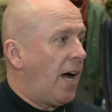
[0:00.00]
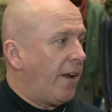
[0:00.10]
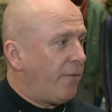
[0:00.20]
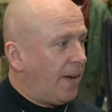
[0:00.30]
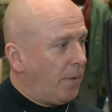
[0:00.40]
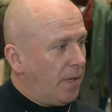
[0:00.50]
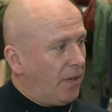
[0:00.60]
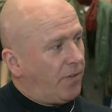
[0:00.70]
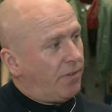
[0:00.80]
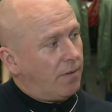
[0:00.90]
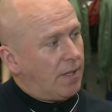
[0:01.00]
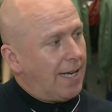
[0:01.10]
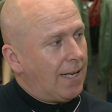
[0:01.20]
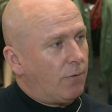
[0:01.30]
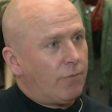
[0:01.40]
and I found this
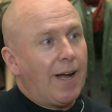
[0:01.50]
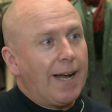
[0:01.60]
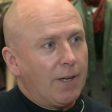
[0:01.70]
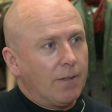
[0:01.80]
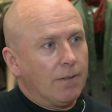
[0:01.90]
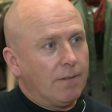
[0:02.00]
yellow vinyl